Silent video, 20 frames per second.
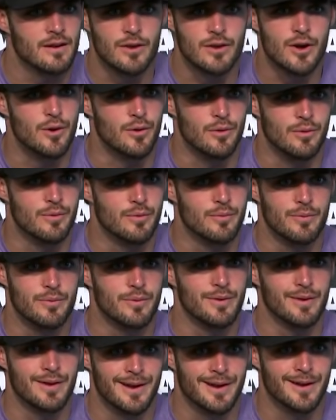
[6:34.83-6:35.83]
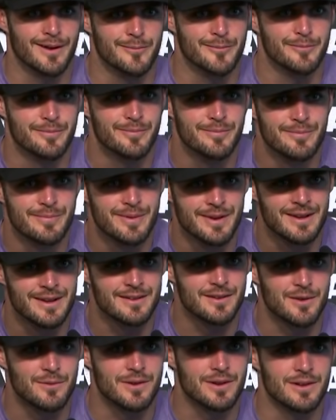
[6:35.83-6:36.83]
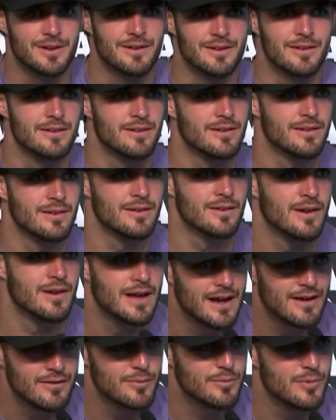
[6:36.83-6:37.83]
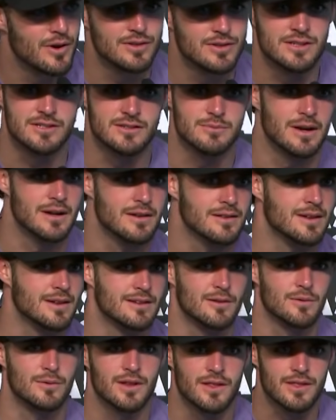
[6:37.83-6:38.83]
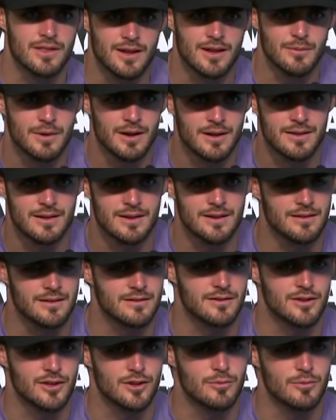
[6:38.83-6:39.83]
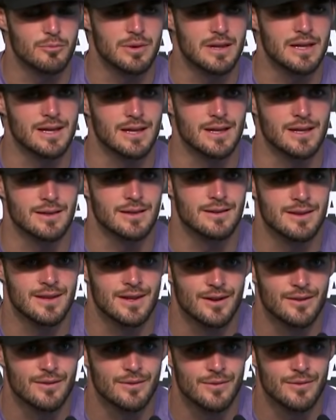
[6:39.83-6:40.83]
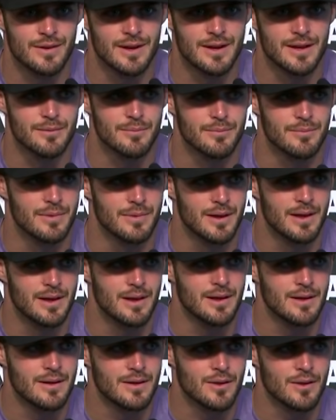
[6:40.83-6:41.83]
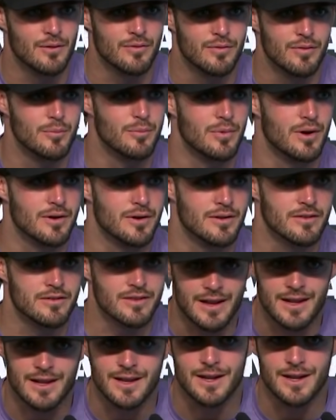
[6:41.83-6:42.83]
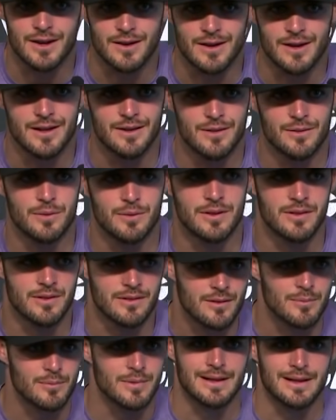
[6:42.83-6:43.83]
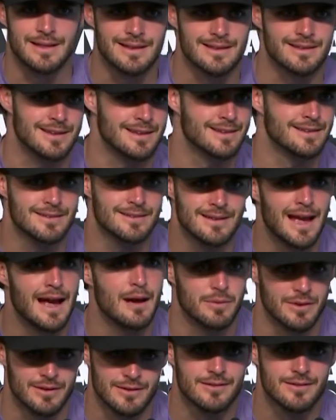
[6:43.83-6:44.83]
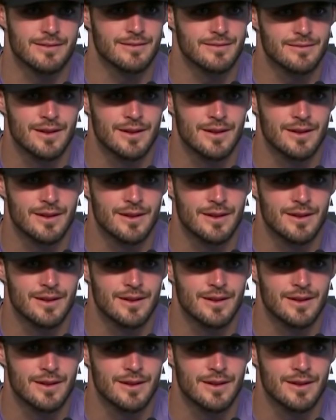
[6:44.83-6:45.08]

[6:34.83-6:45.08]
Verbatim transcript: No, um, because I want to have emotions about things. I want to think about things as a human being. You know, um, you know, football is secondary when something like this happens.